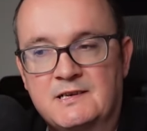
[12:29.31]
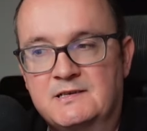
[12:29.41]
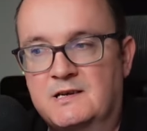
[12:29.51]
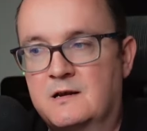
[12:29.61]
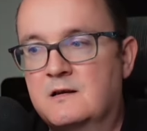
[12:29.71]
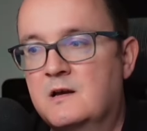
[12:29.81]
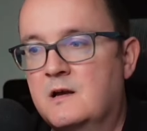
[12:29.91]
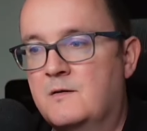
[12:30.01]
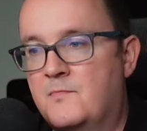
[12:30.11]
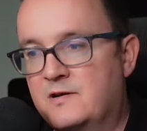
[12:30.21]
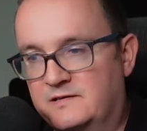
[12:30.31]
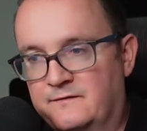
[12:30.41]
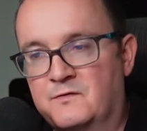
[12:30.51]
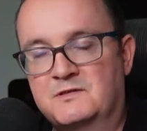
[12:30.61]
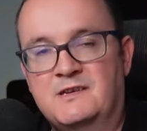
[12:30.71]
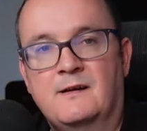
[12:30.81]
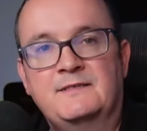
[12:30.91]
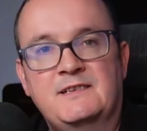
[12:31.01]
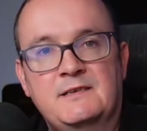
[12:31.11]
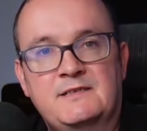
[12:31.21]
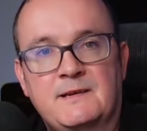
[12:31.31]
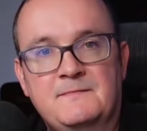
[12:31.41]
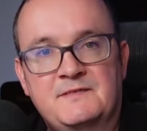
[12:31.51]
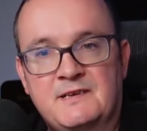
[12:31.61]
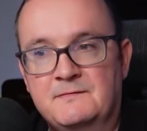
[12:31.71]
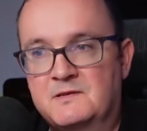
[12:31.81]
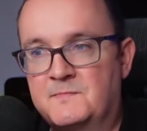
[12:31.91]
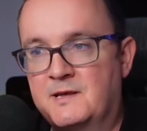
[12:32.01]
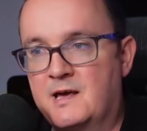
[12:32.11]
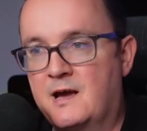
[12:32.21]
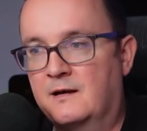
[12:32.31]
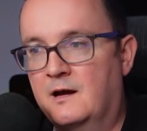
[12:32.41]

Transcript: So most of the functionality seems seems to be there.